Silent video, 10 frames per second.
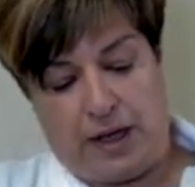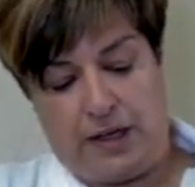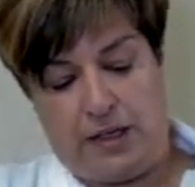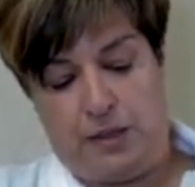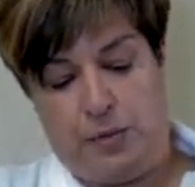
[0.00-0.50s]

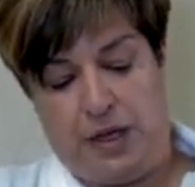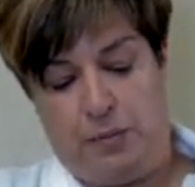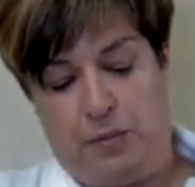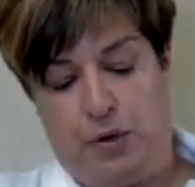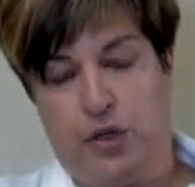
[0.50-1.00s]
that is
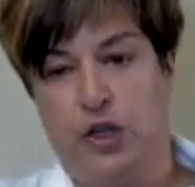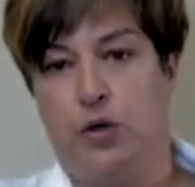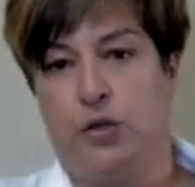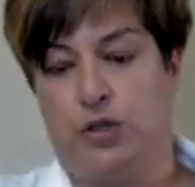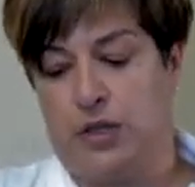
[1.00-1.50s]
being
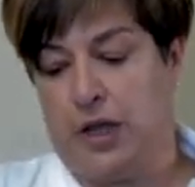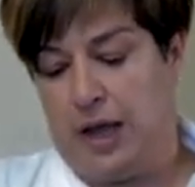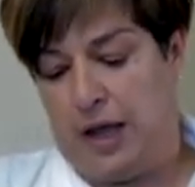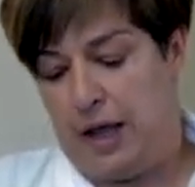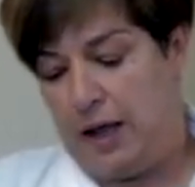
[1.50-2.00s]
produced.
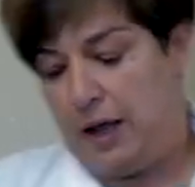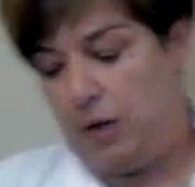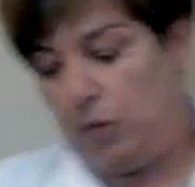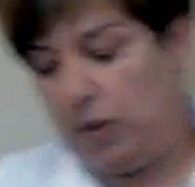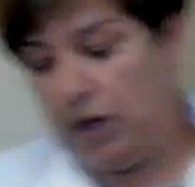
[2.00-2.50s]

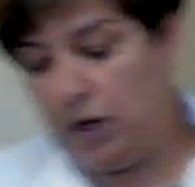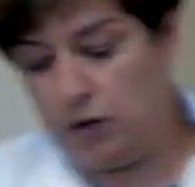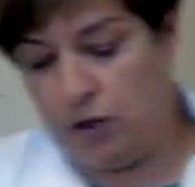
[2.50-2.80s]
We're going to